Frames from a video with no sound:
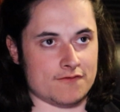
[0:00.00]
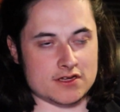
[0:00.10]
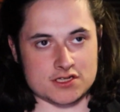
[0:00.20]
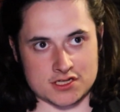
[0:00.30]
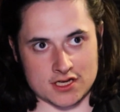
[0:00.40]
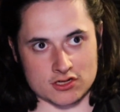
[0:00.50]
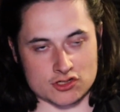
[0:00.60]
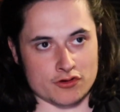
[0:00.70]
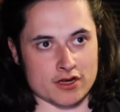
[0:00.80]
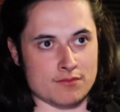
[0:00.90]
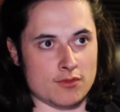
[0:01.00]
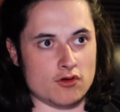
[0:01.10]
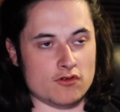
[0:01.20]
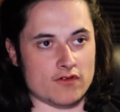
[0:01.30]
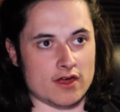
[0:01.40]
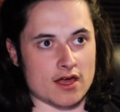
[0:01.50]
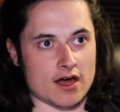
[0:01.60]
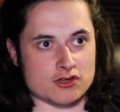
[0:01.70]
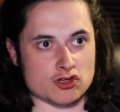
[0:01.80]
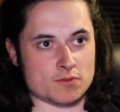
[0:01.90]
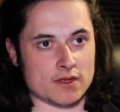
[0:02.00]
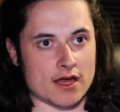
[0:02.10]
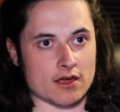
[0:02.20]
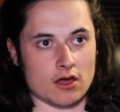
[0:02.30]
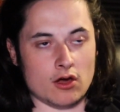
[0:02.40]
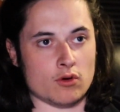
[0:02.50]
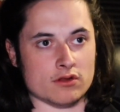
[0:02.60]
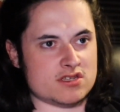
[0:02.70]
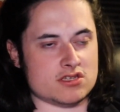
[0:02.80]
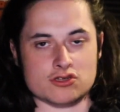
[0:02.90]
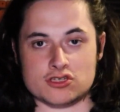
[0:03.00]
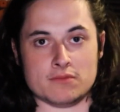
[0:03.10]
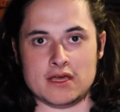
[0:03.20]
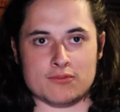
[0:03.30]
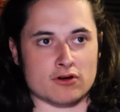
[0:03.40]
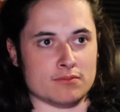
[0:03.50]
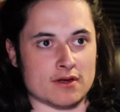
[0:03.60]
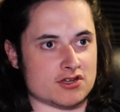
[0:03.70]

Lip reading: fidgeting during a movie, I'd just be like, oh well, this is just a me problem, I